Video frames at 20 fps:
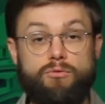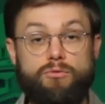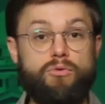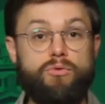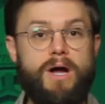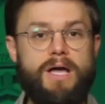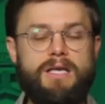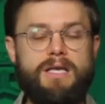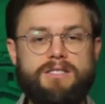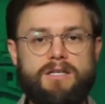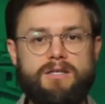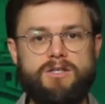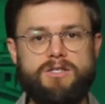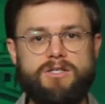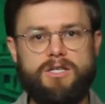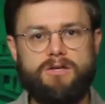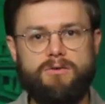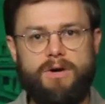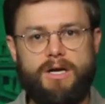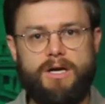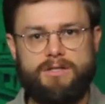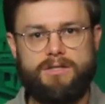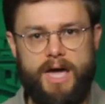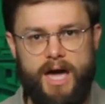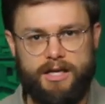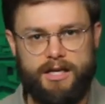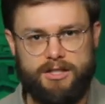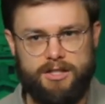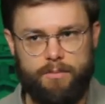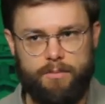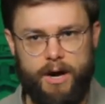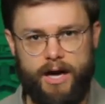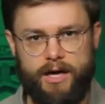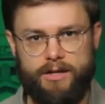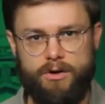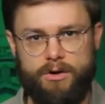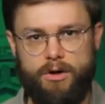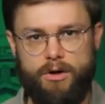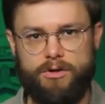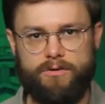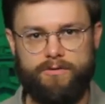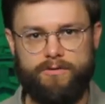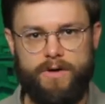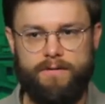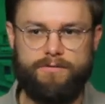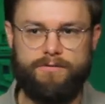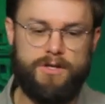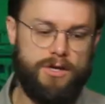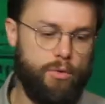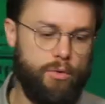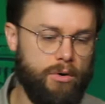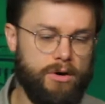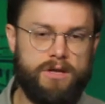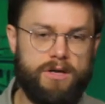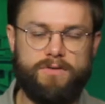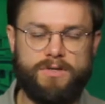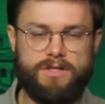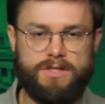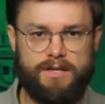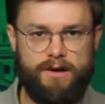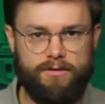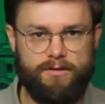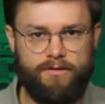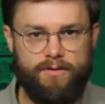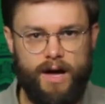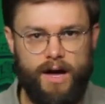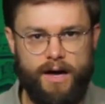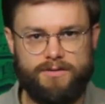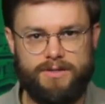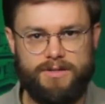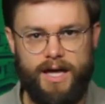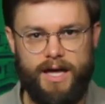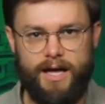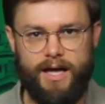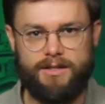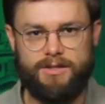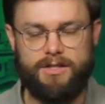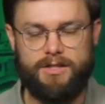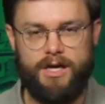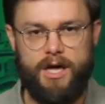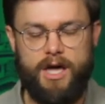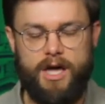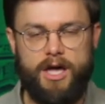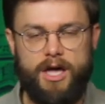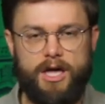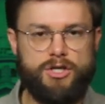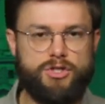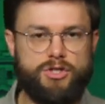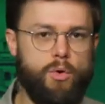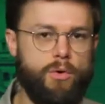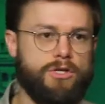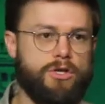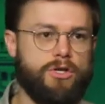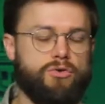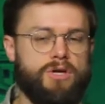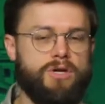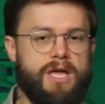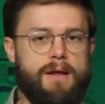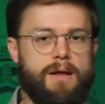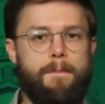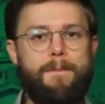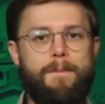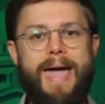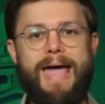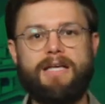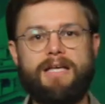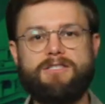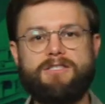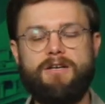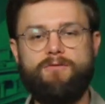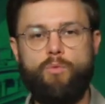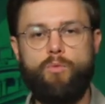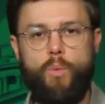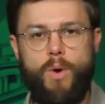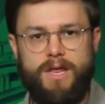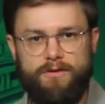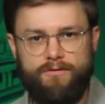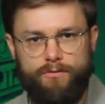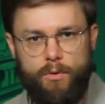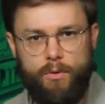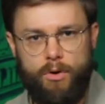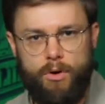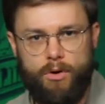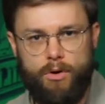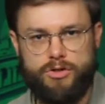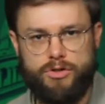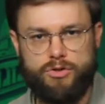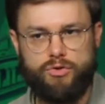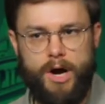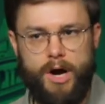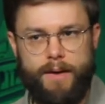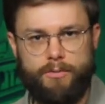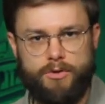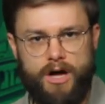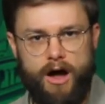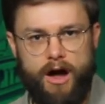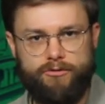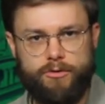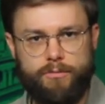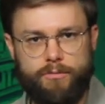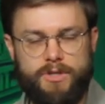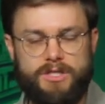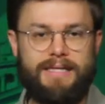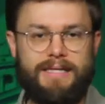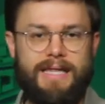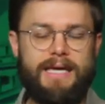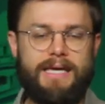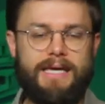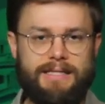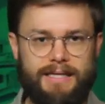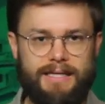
Raising the cigarette taxes by $1.50 or even 75 cents is going to create a massive windfall to tribal governments. They get to